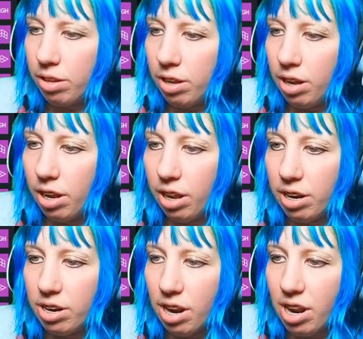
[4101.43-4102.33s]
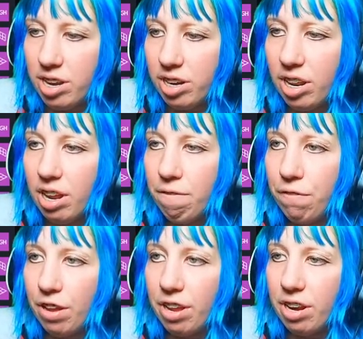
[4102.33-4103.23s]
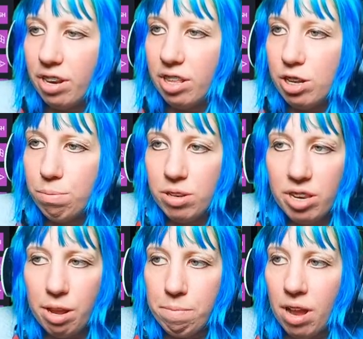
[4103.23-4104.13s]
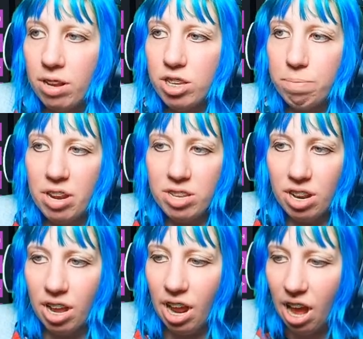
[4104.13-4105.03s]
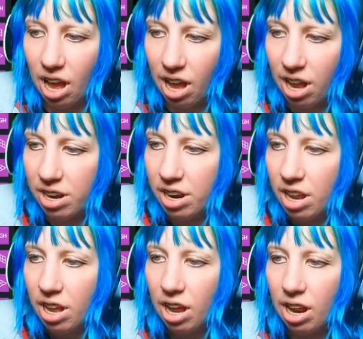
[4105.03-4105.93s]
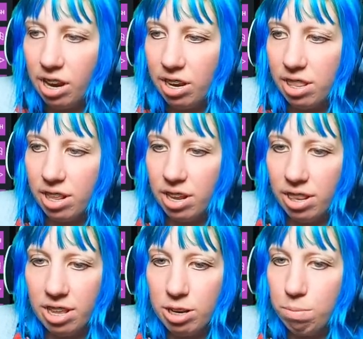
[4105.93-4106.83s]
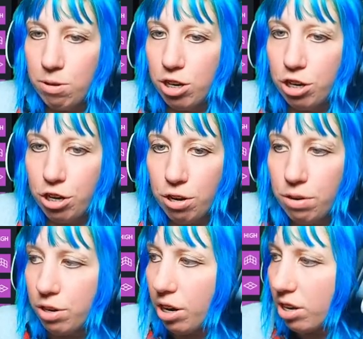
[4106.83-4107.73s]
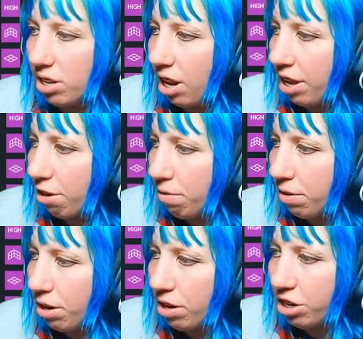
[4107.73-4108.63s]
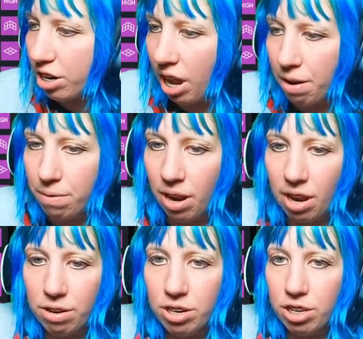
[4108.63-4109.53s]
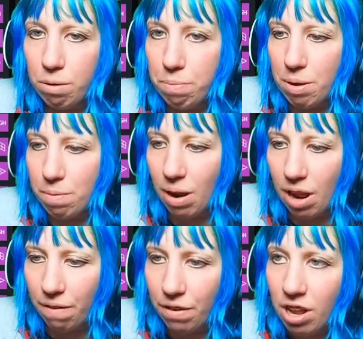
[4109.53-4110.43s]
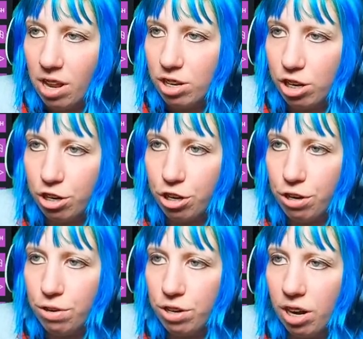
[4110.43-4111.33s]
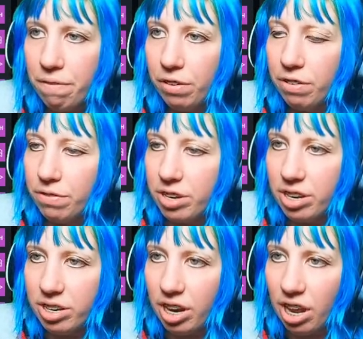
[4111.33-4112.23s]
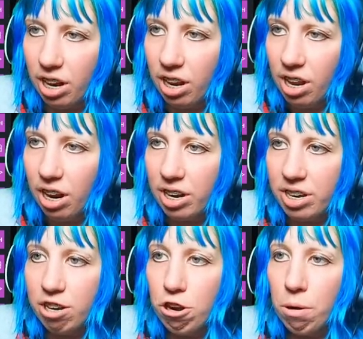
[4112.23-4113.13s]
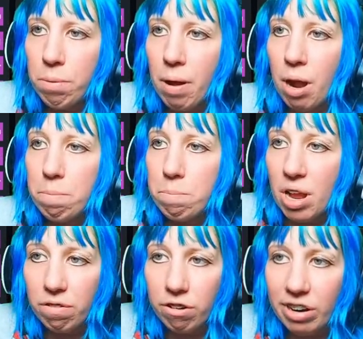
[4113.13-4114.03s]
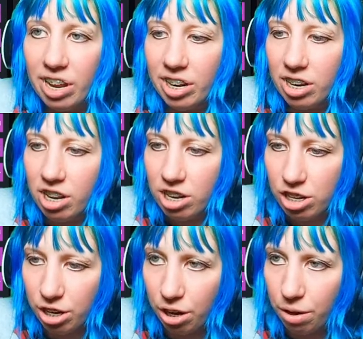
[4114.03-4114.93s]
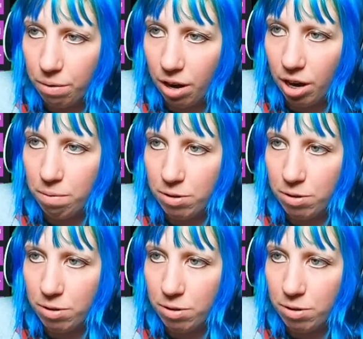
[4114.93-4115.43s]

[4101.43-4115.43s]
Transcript: And I did it thinking this was the amount of space that I had and that this was huge. I was like, oh gosh, how do some people have such huge level of detail? I didn't know about mirroring. So I